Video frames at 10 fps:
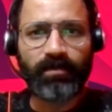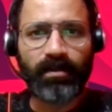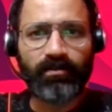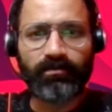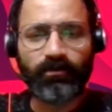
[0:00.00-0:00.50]

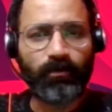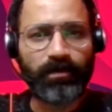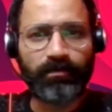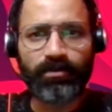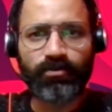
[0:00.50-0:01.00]
and for
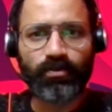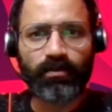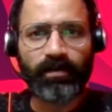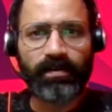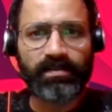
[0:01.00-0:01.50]
people to sort
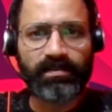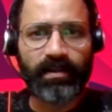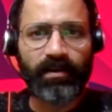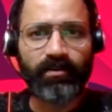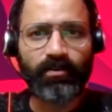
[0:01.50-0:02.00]
of
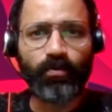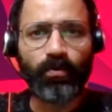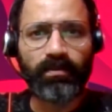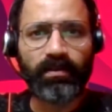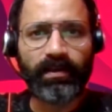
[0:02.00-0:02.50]
understand,
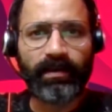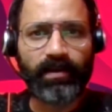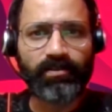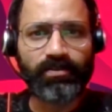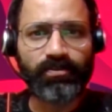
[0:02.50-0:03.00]
what they can
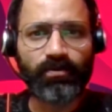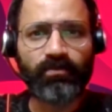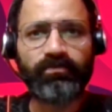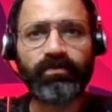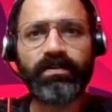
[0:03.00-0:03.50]
actually sort
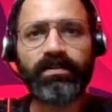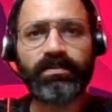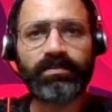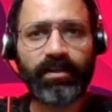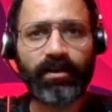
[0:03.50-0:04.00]

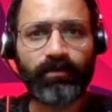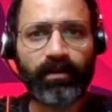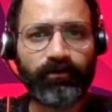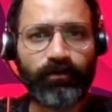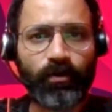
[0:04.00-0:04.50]
of take
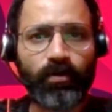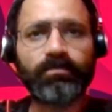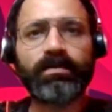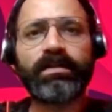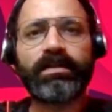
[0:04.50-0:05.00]
away
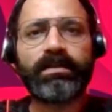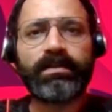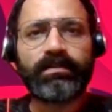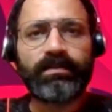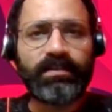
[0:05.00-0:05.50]
from
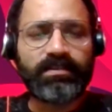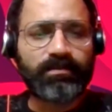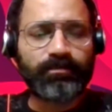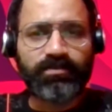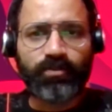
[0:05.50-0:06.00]

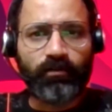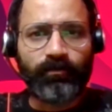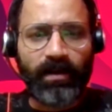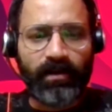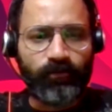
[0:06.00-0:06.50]
these sort of
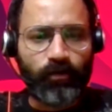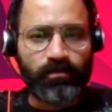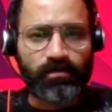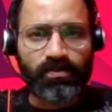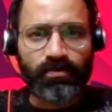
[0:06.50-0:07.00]

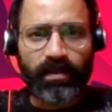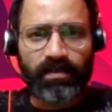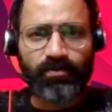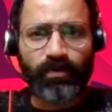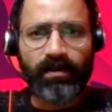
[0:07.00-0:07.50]
platforms. So
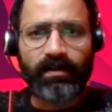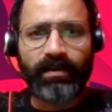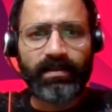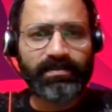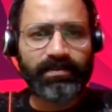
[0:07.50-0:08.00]
let's quickly
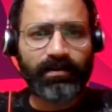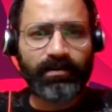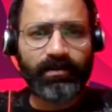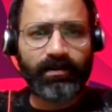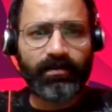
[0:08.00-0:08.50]
get
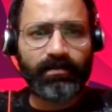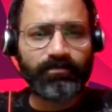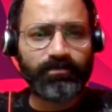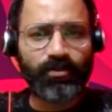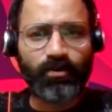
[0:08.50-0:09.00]
started.
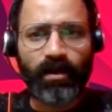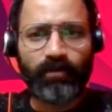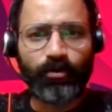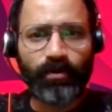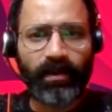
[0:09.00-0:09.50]

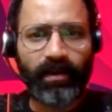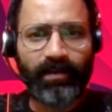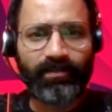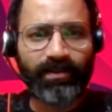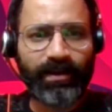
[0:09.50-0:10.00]
I'm looking
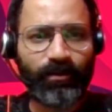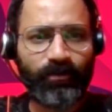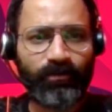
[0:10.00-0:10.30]
at the kind of